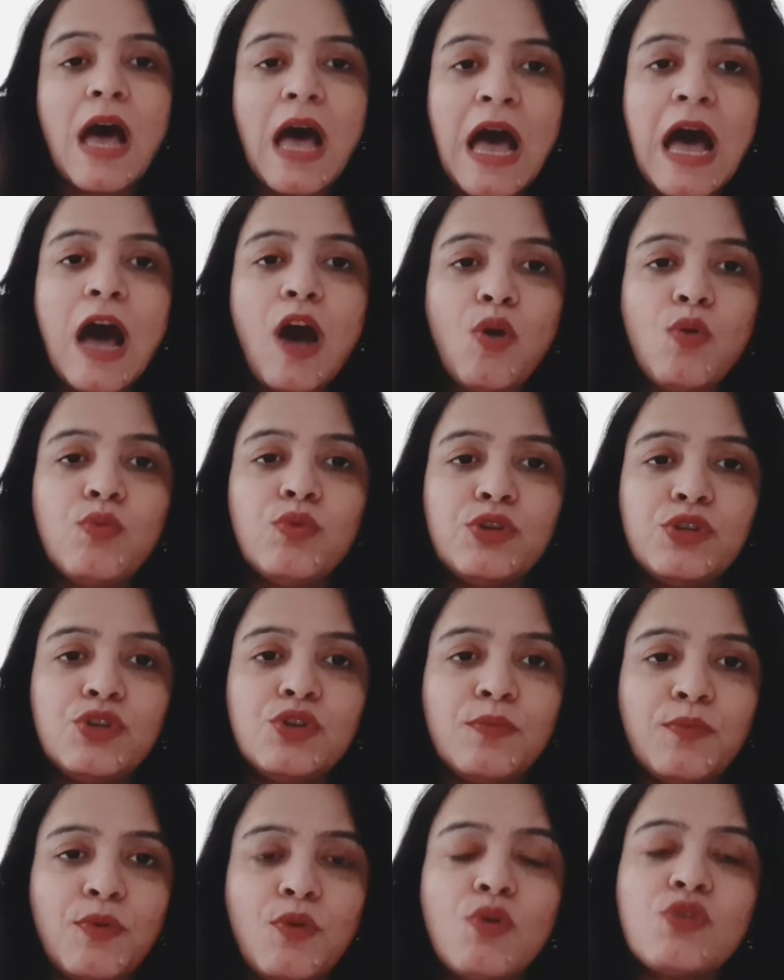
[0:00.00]
how would
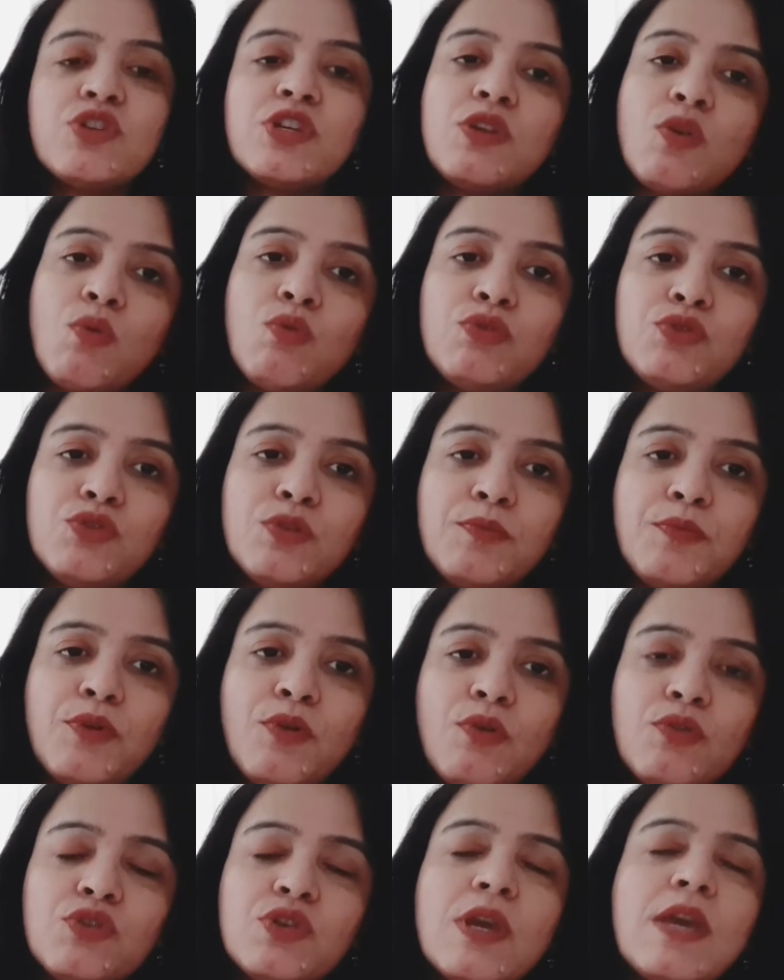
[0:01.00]
you approach and who to
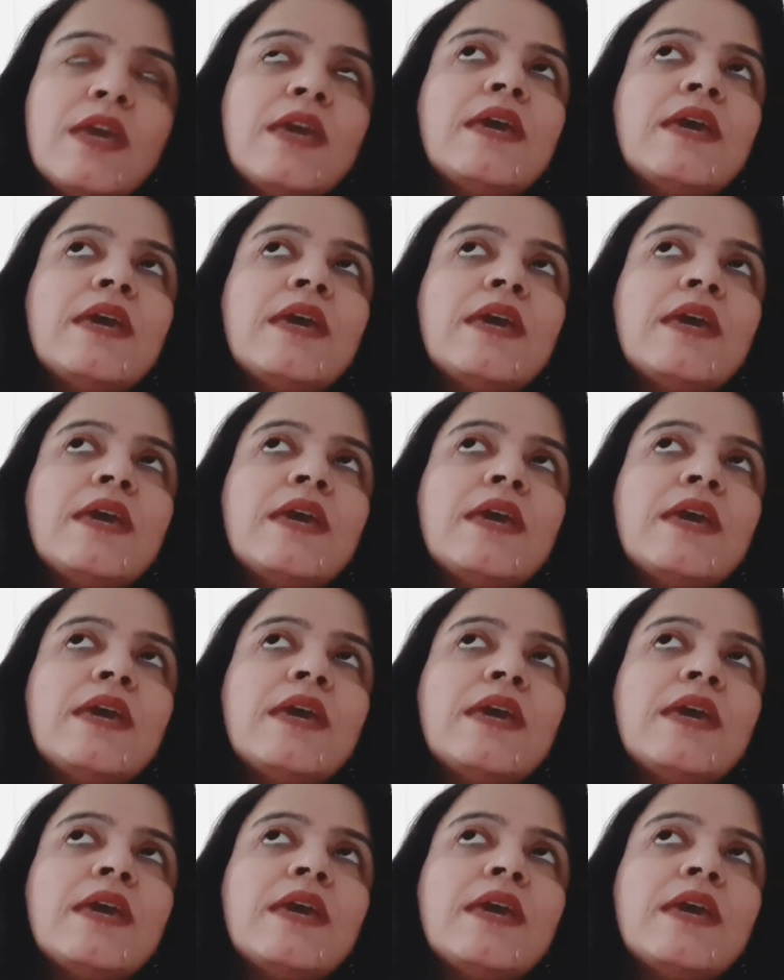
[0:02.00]
approach?